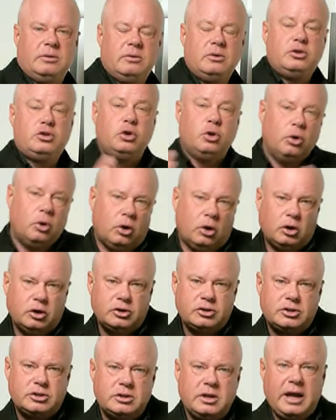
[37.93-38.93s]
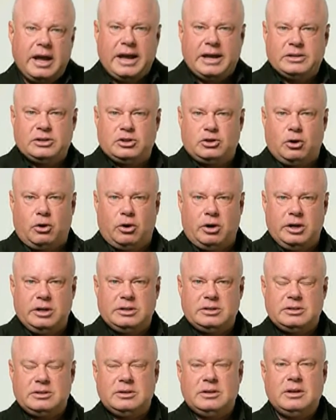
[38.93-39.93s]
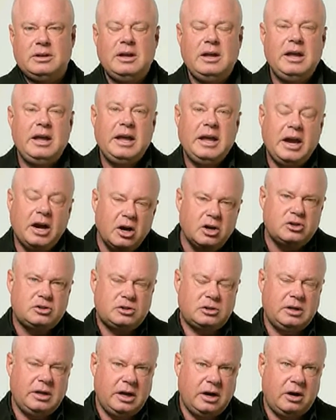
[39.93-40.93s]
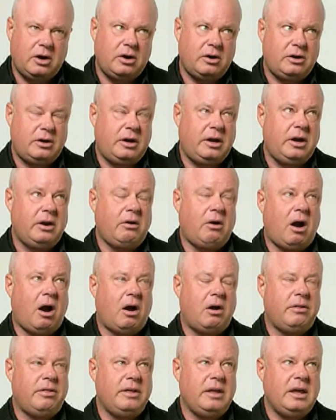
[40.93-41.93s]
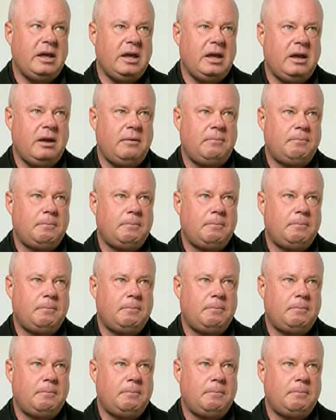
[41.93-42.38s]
tools and stories. Here are the